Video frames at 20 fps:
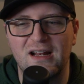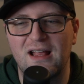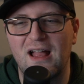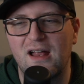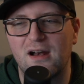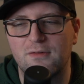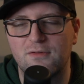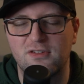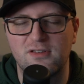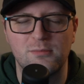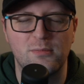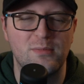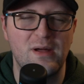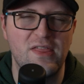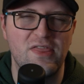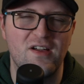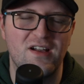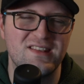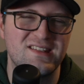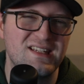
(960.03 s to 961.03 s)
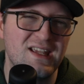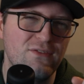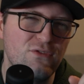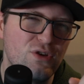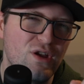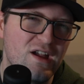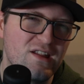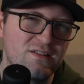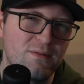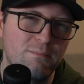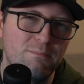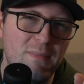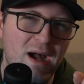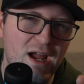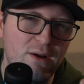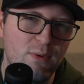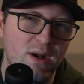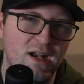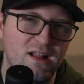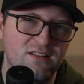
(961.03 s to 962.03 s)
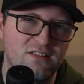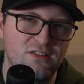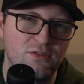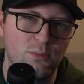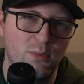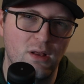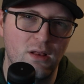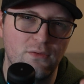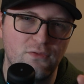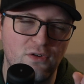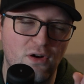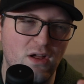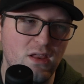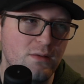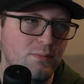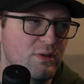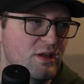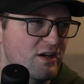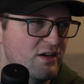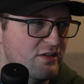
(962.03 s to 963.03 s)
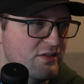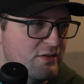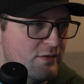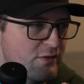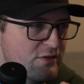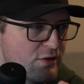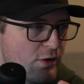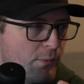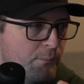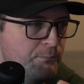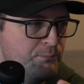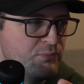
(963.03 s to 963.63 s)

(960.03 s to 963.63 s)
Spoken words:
kind of some of my thoughts and give you guys my ratings as well for all the players. So